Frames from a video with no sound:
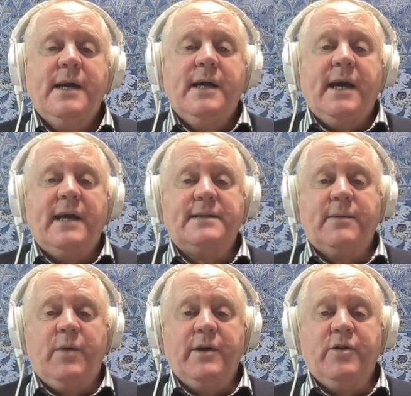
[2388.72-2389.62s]
As
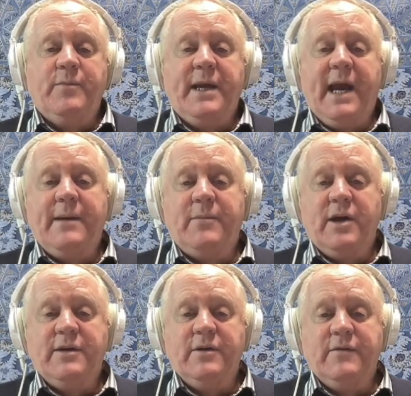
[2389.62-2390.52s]
someone who began
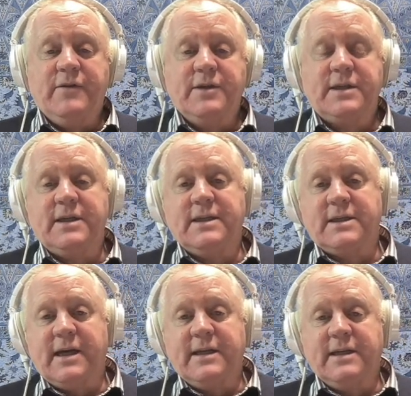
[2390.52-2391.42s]
my university
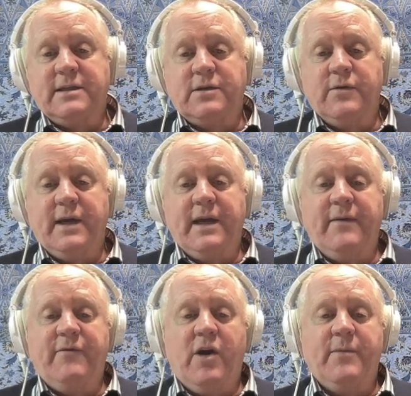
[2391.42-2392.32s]
studies doing an
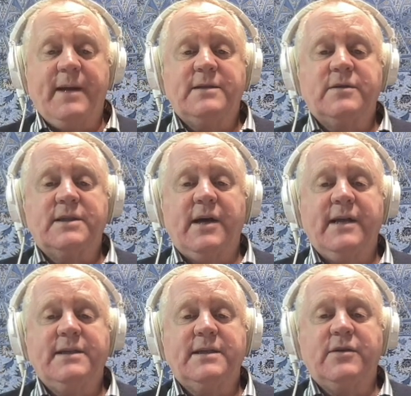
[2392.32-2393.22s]
environmental
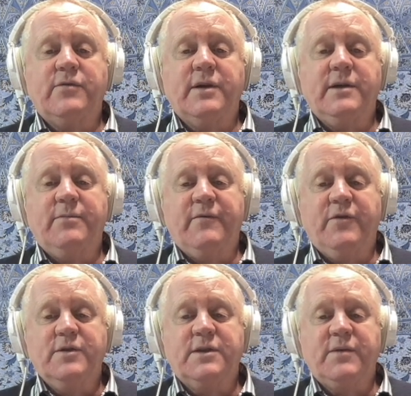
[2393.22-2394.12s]
science degree
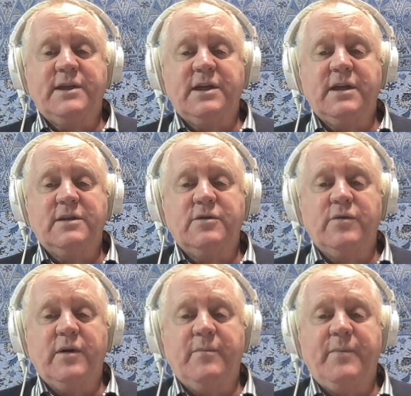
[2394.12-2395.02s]
before switching to
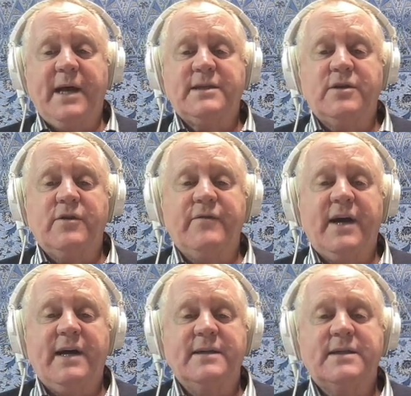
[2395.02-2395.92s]
a Bachelor of
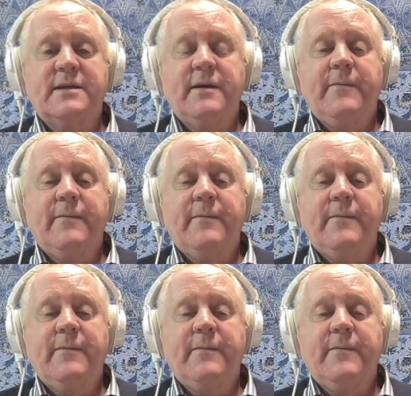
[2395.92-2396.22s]
Arts,